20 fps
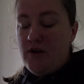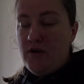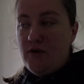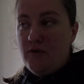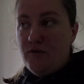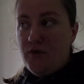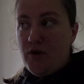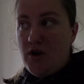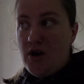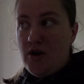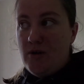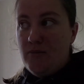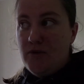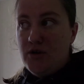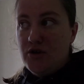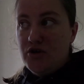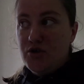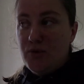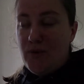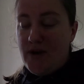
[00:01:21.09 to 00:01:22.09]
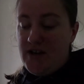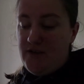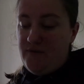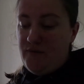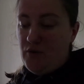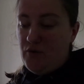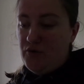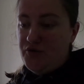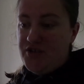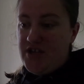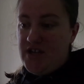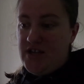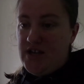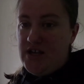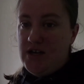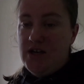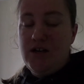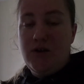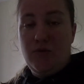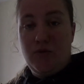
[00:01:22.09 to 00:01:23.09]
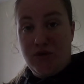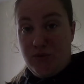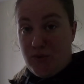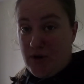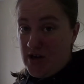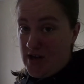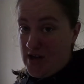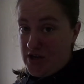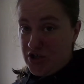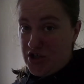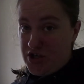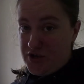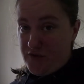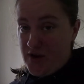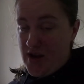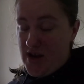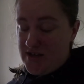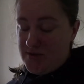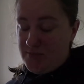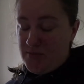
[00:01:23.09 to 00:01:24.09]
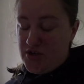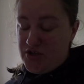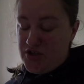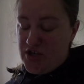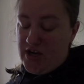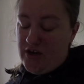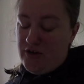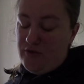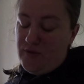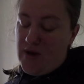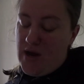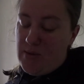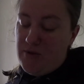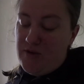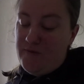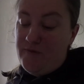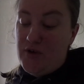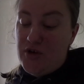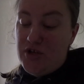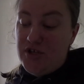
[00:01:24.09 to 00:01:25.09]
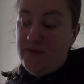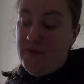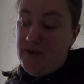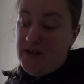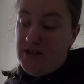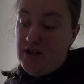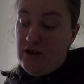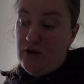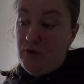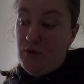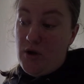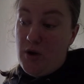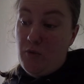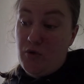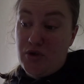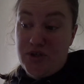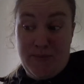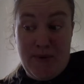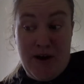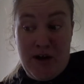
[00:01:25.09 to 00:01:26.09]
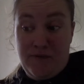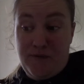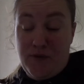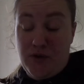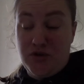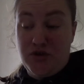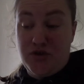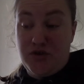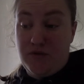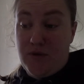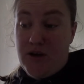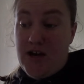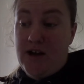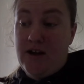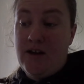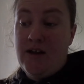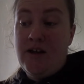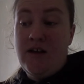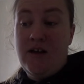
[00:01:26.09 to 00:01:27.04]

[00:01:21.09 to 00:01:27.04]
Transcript: from 2014 was when I actually created my channel, and my first video was about fostering.